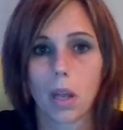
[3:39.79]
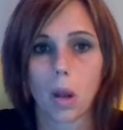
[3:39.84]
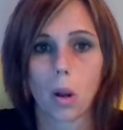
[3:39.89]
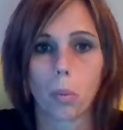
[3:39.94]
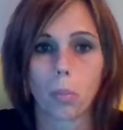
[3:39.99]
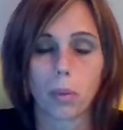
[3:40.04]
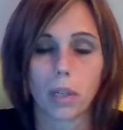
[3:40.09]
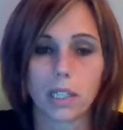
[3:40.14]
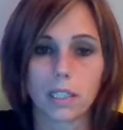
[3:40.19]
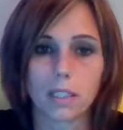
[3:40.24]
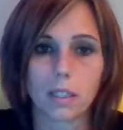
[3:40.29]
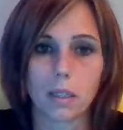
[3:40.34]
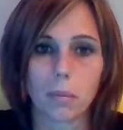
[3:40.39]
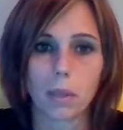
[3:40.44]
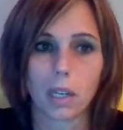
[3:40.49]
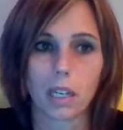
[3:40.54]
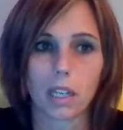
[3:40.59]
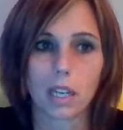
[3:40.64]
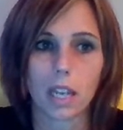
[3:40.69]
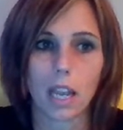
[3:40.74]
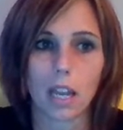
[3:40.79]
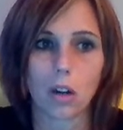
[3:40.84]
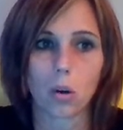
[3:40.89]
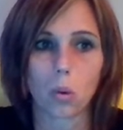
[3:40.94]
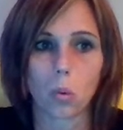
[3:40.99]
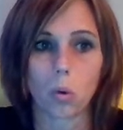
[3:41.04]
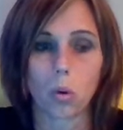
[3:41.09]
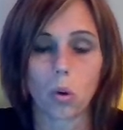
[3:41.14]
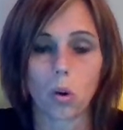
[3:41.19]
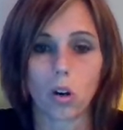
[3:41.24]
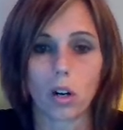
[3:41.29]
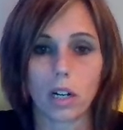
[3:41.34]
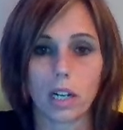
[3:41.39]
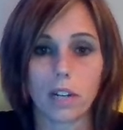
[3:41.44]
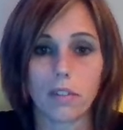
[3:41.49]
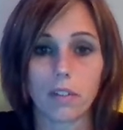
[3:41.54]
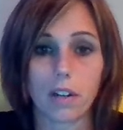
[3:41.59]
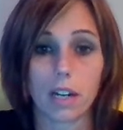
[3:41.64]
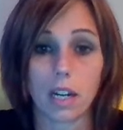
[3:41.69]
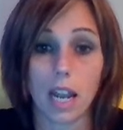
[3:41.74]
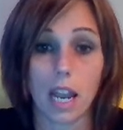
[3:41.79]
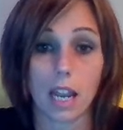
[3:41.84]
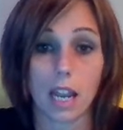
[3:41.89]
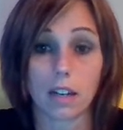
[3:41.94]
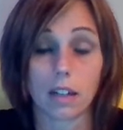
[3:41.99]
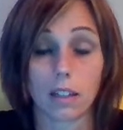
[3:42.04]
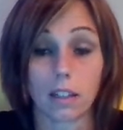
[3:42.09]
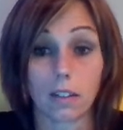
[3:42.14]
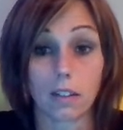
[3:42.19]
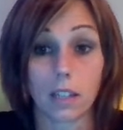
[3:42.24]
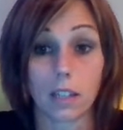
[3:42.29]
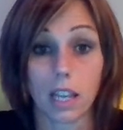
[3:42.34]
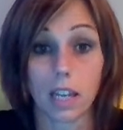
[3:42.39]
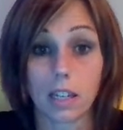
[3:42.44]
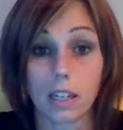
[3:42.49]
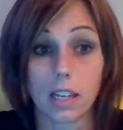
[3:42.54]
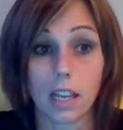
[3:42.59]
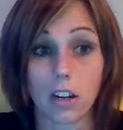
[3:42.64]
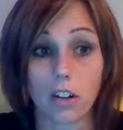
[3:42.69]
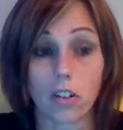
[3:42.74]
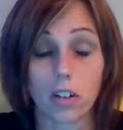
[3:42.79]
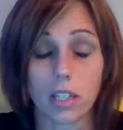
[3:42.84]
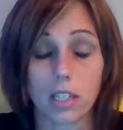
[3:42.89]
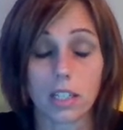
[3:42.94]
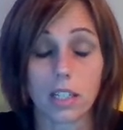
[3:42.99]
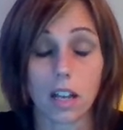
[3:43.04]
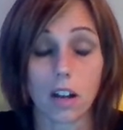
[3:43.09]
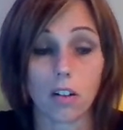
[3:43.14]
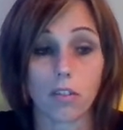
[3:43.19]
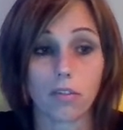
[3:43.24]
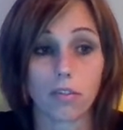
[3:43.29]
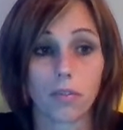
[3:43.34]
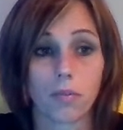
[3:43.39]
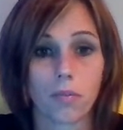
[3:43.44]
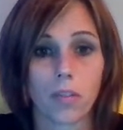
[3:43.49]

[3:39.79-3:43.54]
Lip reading: or placing them in a container or even handling the container itself.